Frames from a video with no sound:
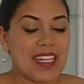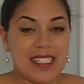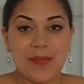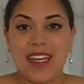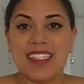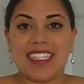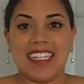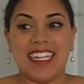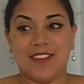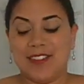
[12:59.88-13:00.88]
it's
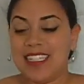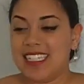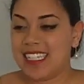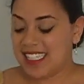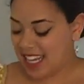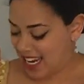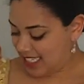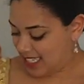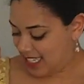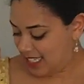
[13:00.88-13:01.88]
amazing, it really is.
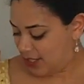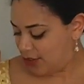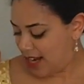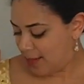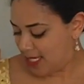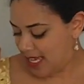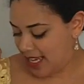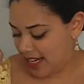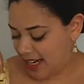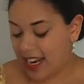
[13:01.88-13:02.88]
And these straps
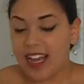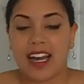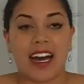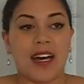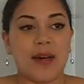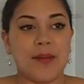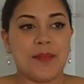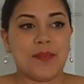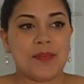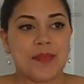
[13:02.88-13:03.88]
here,
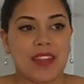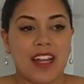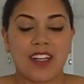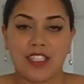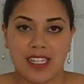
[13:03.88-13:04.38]
they're